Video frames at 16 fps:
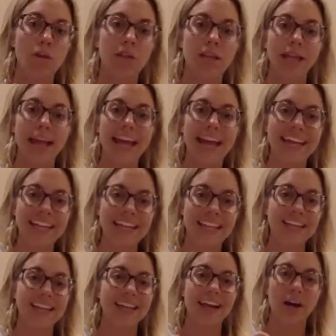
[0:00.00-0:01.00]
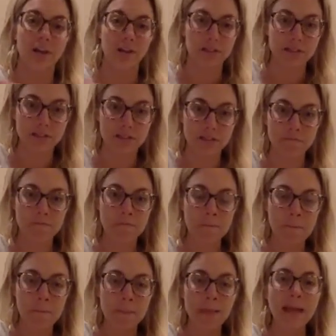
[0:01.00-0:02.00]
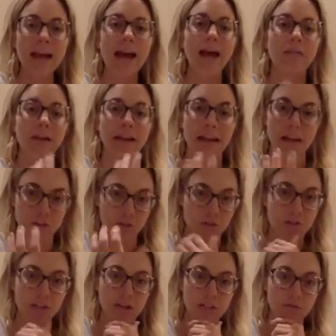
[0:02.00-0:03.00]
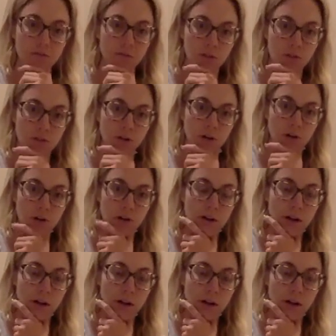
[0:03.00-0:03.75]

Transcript: than anything else. And then exercise for sure.